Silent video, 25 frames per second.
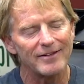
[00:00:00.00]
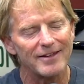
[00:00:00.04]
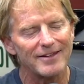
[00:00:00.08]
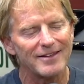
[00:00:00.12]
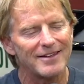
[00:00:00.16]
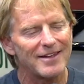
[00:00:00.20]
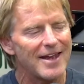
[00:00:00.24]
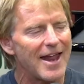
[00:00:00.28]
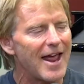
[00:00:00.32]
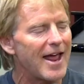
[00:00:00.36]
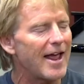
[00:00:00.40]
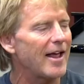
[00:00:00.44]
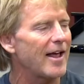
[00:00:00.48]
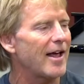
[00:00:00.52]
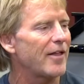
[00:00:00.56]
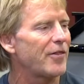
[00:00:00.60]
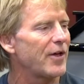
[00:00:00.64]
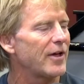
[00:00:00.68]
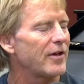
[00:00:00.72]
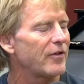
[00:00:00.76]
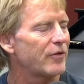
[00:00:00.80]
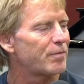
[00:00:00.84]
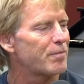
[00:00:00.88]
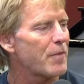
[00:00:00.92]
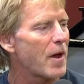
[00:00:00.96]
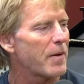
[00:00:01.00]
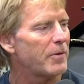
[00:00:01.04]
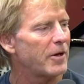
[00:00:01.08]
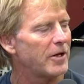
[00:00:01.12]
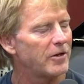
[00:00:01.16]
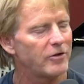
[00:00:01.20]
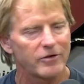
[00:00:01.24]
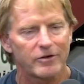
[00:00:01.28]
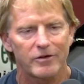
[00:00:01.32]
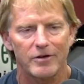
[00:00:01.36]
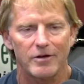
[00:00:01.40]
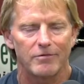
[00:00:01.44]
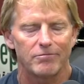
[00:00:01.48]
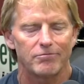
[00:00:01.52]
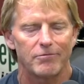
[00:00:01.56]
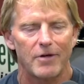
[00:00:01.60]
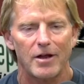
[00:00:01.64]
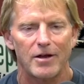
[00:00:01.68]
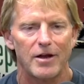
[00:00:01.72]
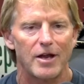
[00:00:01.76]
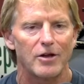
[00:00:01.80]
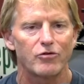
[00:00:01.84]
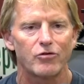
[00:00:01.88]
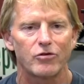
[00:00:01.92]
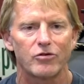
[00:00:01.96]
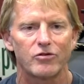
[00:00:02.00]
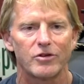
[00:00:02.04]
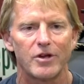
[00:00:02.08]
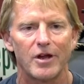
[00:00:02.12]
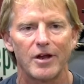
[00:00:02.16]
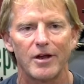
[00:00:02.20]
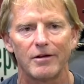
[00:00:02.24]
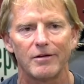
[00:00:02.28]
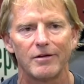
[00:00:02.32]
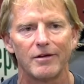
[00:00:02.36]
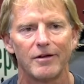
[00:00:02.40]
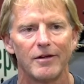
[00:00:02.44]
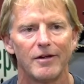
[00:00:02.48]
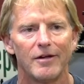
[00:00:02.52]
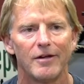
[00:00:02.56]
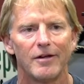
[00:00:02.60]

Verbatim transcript: And today I think it's maybe just an, an interesting